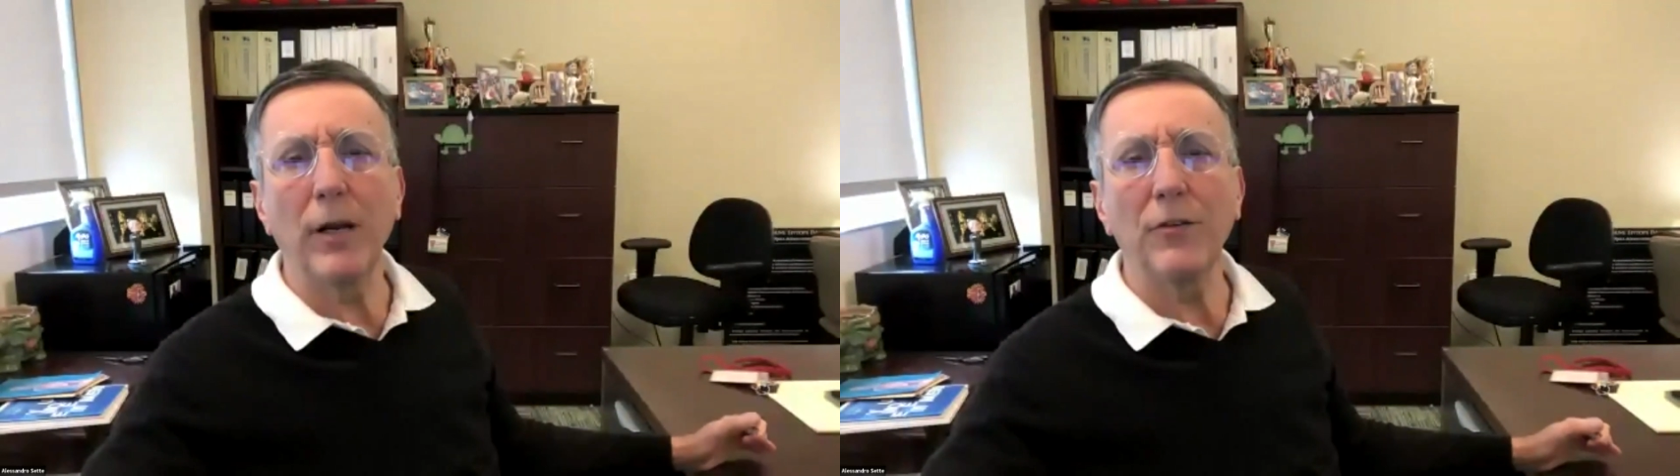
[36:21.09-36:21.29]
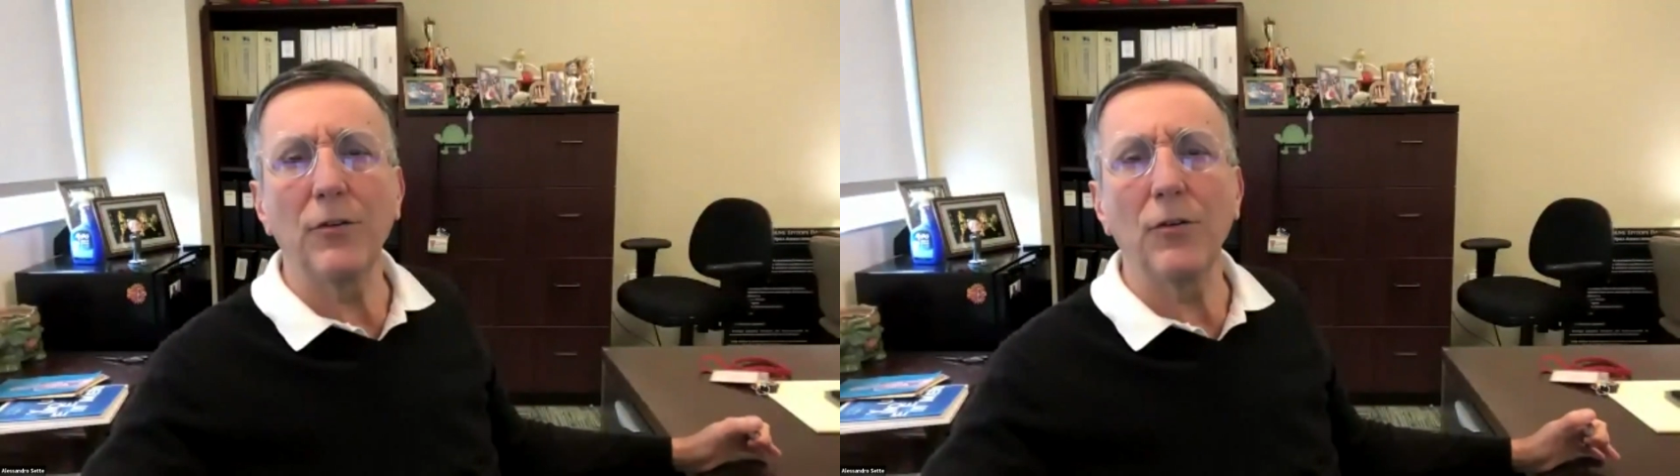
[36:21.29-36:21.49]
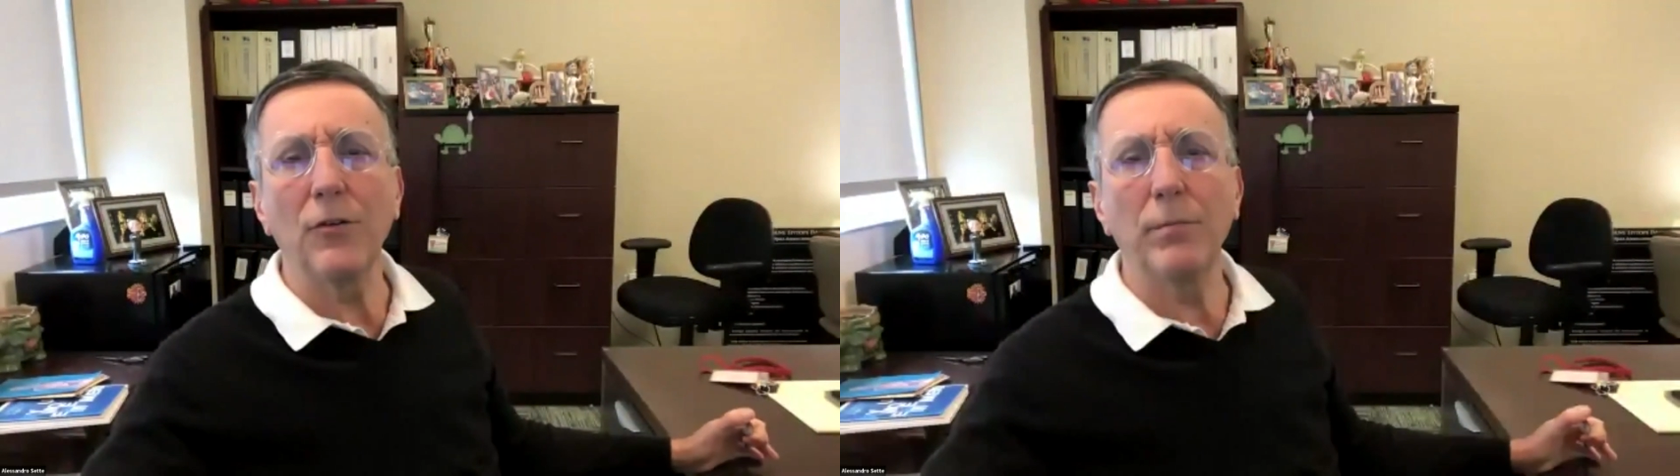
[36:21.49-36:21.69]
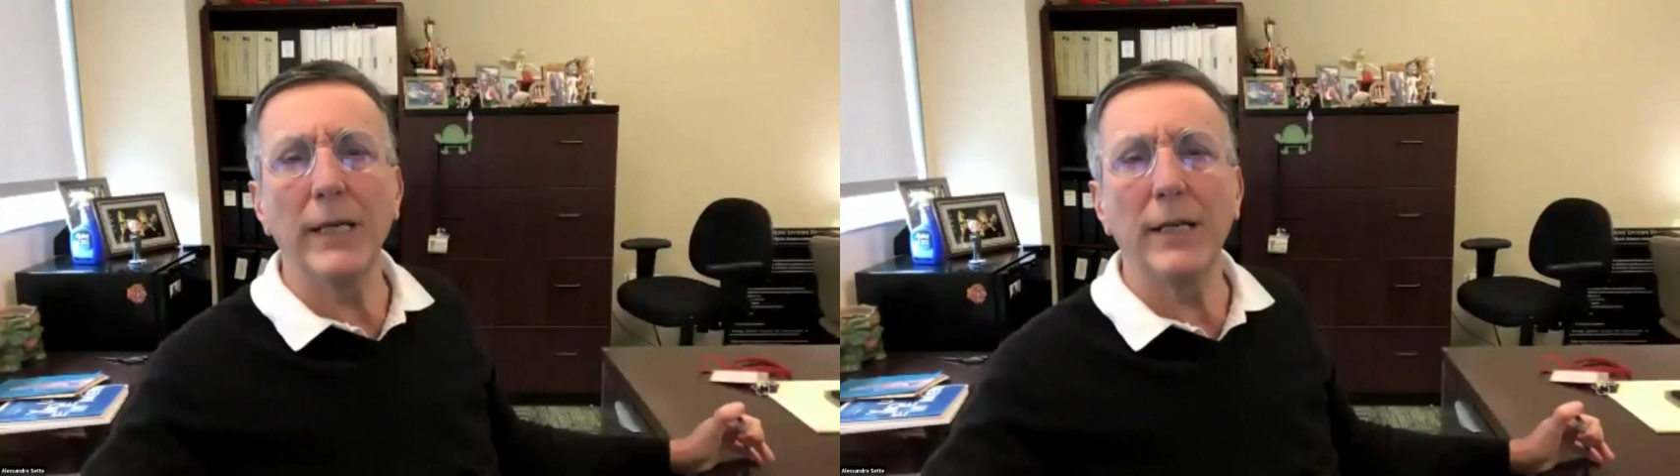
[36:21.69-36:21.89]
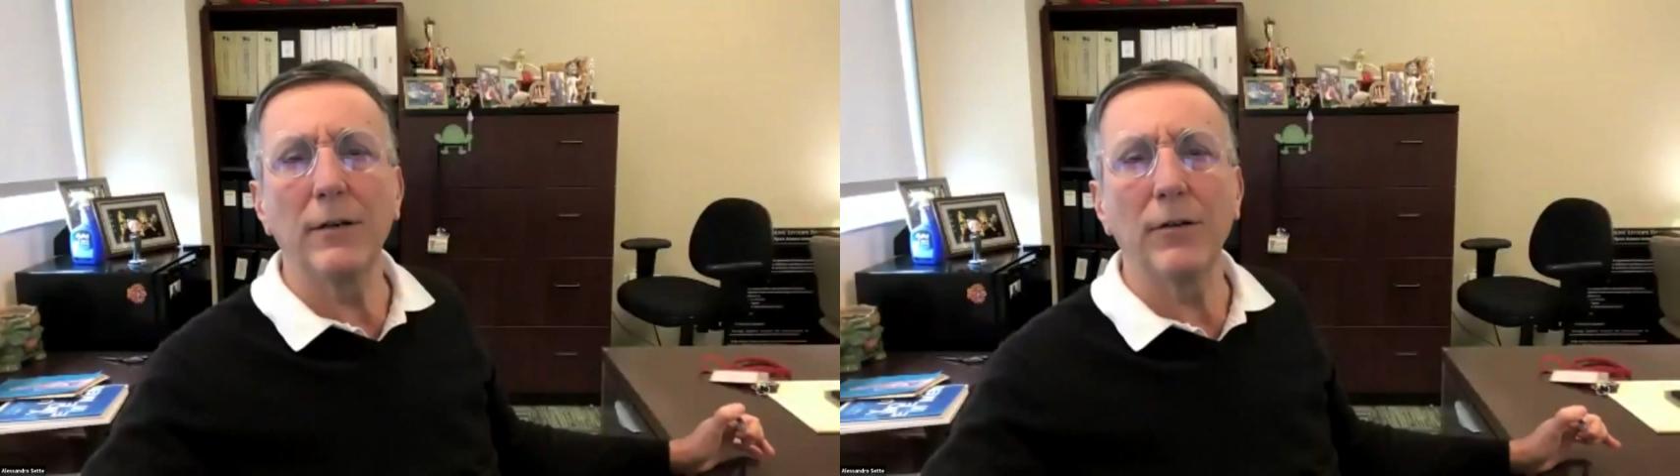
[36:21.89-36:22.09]
residues
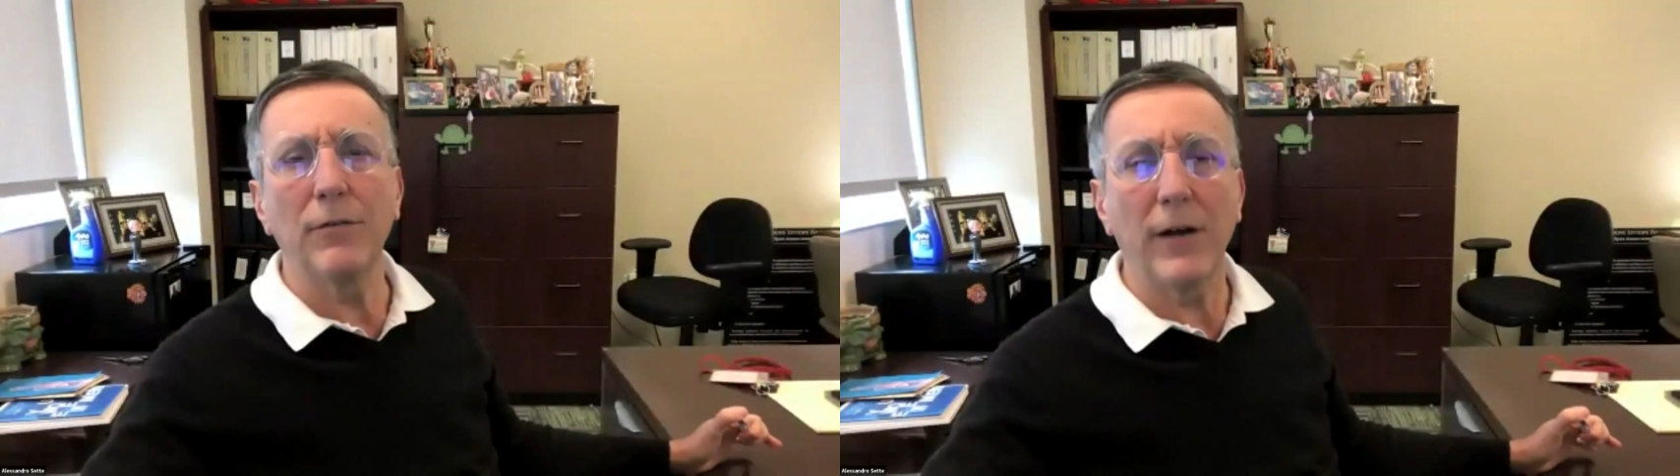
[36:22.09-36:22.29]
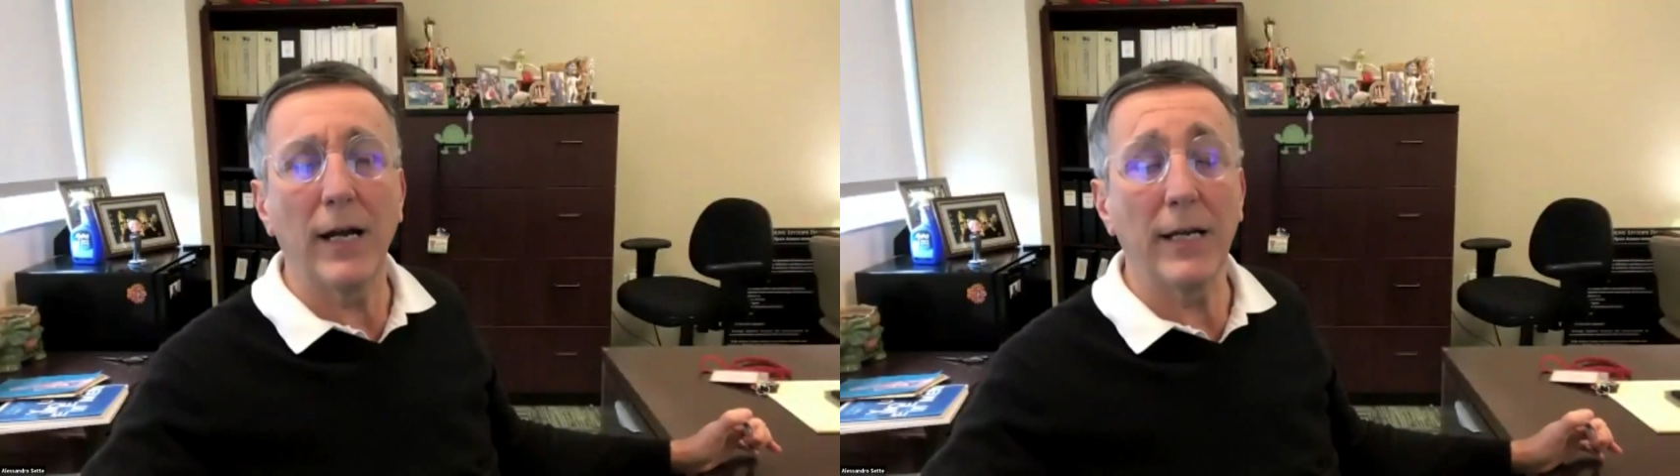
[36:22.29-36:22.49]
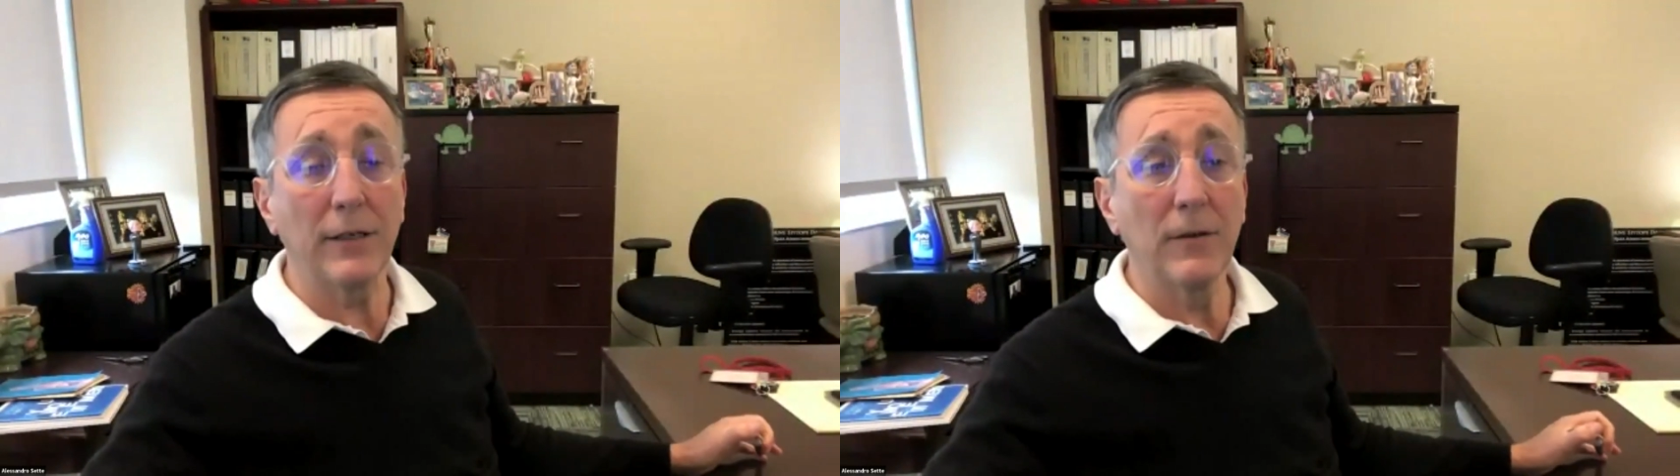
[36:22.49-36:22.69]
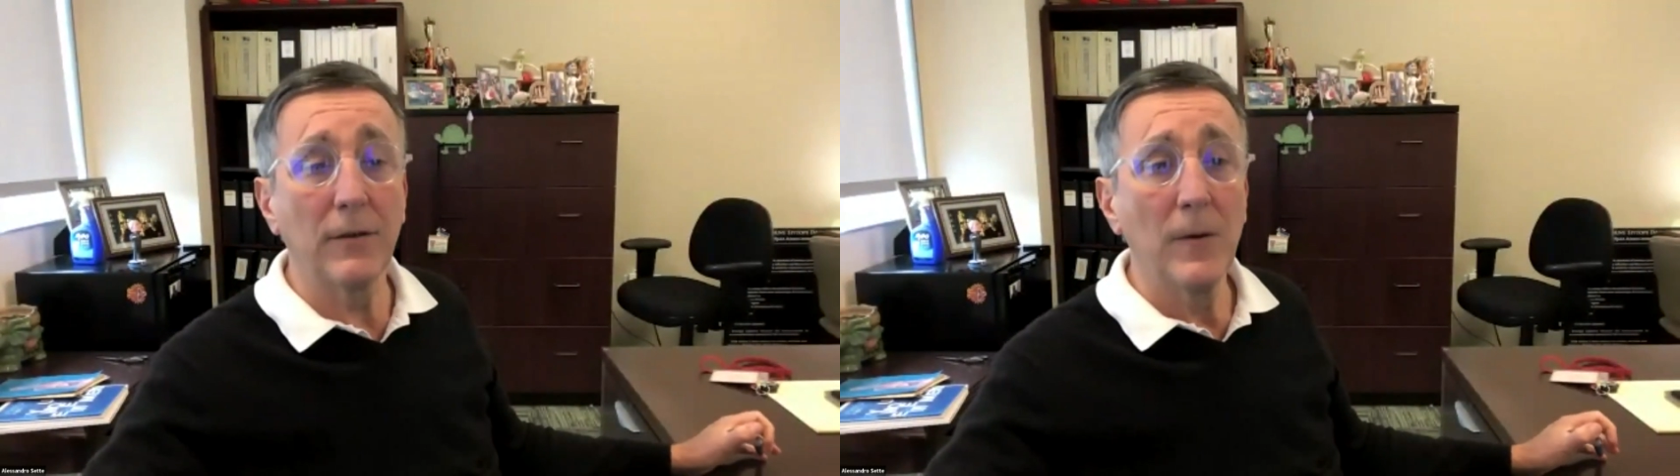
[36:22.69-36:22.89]
being defined?